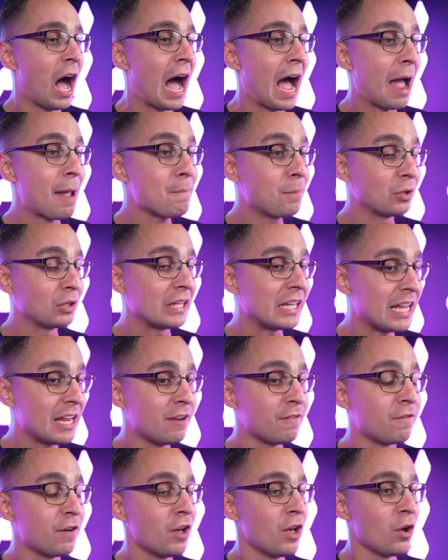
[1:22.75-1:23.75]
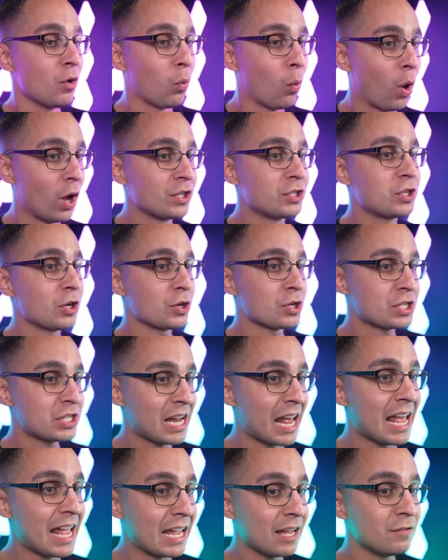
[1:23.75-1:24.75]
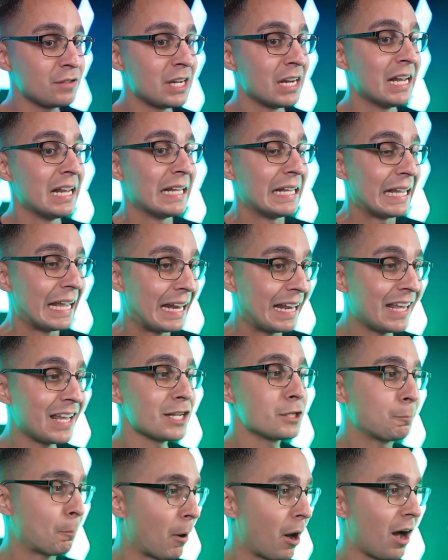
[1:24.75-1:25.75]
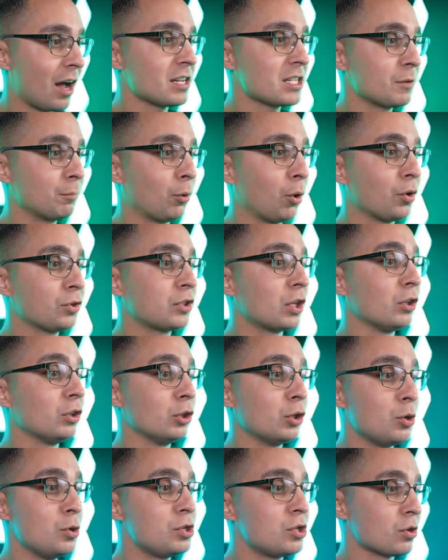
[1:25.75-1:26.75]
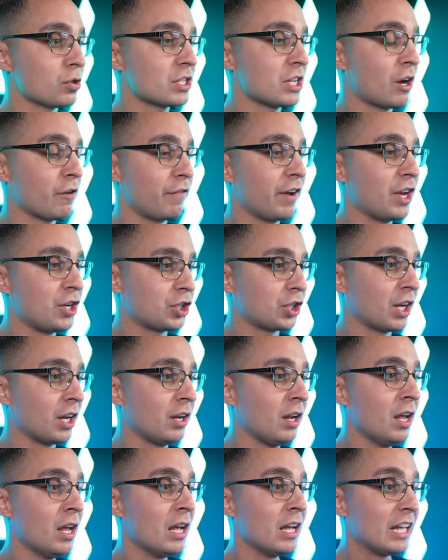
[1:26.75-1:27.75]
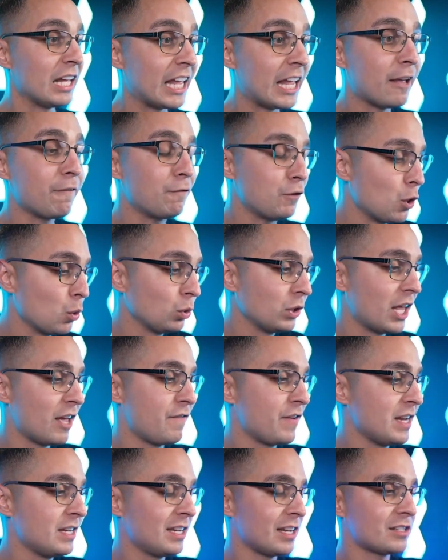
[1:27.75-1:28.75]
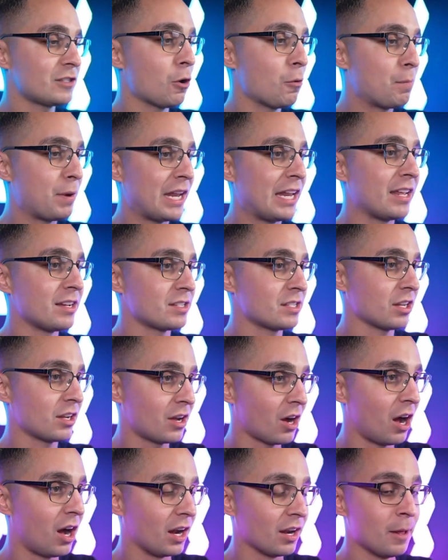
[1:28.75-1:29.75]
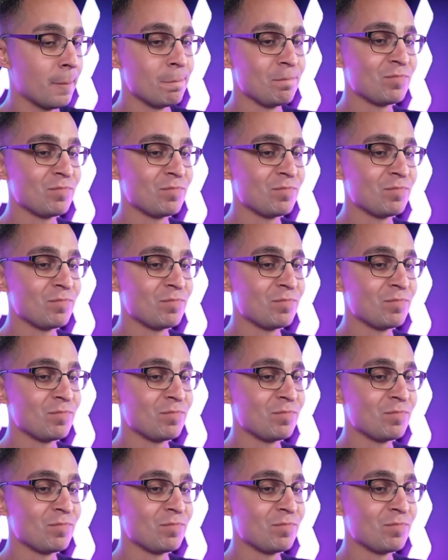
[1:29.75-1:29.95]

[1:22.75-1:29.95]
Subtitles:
I believe once you're saved, it is possible to lose your salvation if you live in disobedience to God.